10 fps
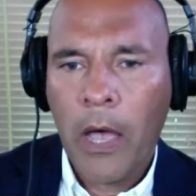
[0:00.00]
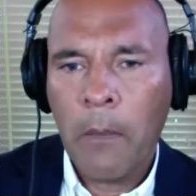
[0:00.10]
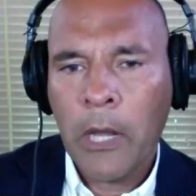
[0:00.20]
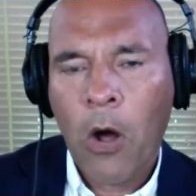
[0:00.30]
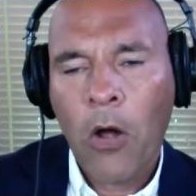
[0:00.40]
I
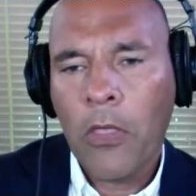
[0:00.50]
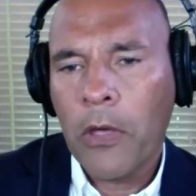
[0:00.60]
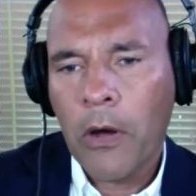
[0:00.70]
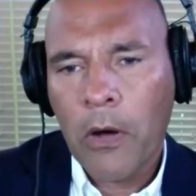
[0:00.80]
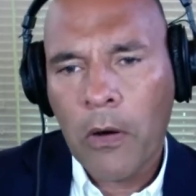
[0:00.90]
mean, are
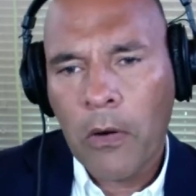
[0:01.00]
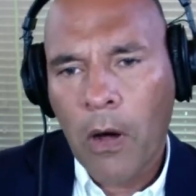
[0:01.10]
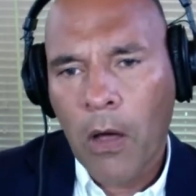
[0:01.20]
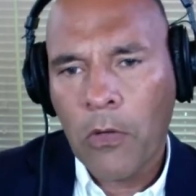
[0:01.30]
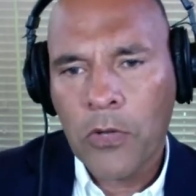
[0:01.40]

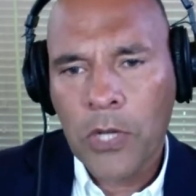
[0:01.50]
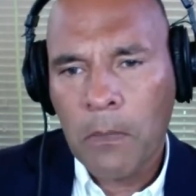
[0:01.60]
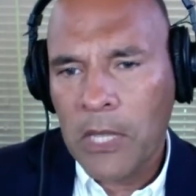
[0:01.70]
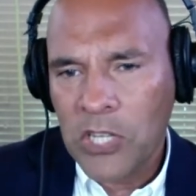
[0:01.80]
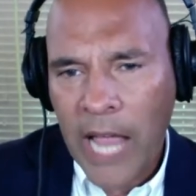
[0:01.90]
there some
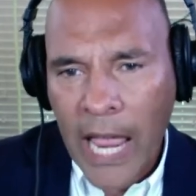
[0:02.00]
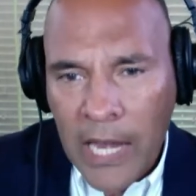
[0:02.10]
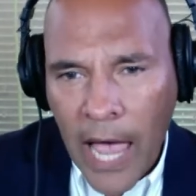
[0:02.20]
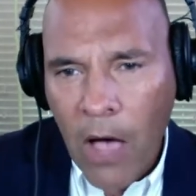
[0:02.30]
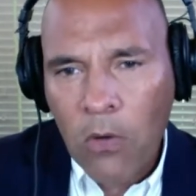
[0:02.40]
that stand
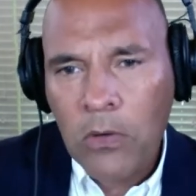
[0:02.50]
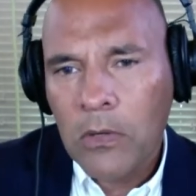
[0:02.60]
out?